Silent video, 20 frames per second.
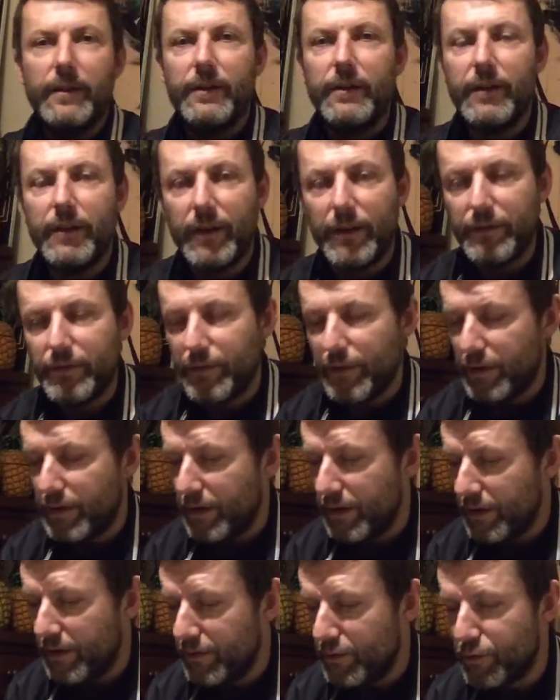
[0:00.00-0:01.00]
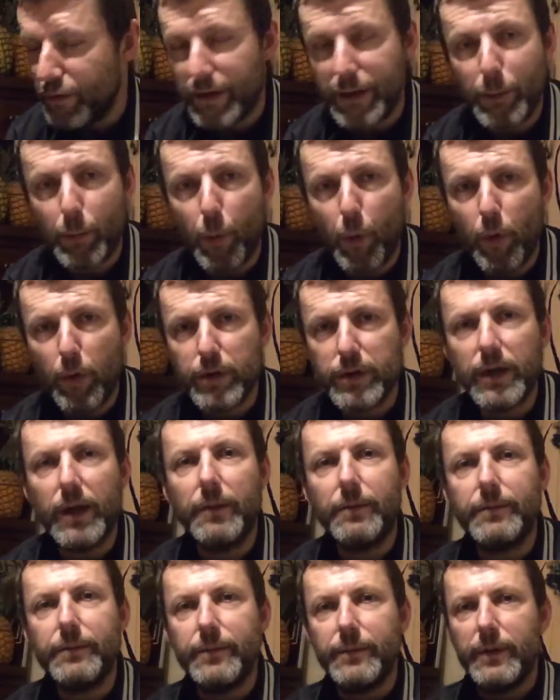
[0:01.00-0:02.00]
You know, fucking treading
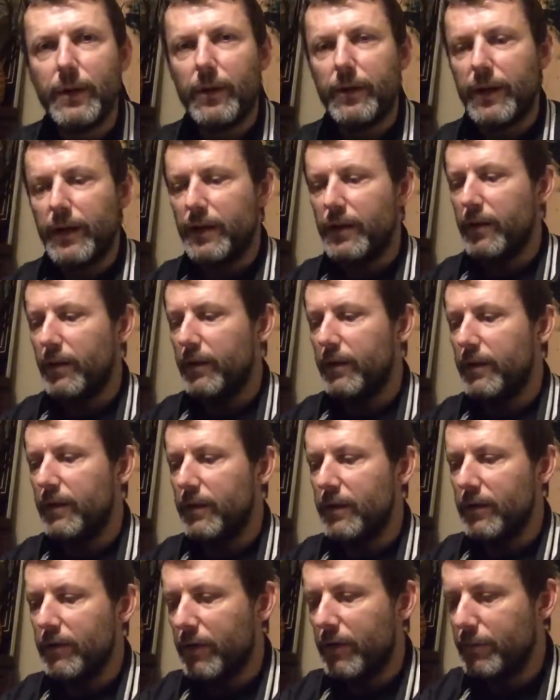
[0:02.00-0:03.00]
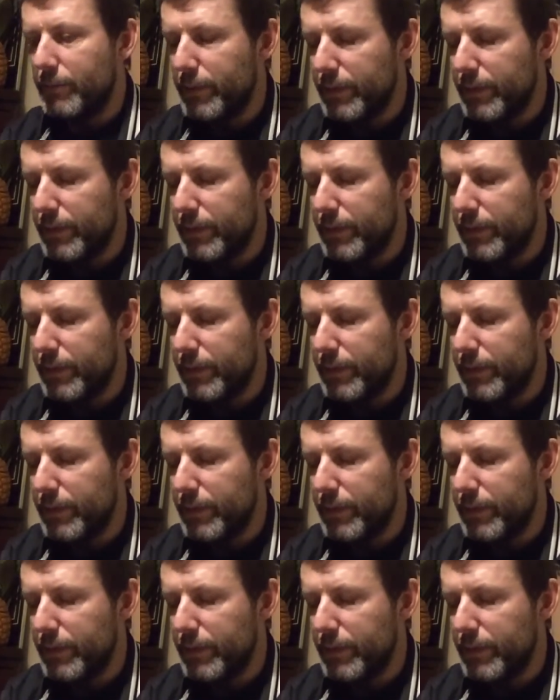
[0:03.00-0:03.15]
water like that guy earlier on.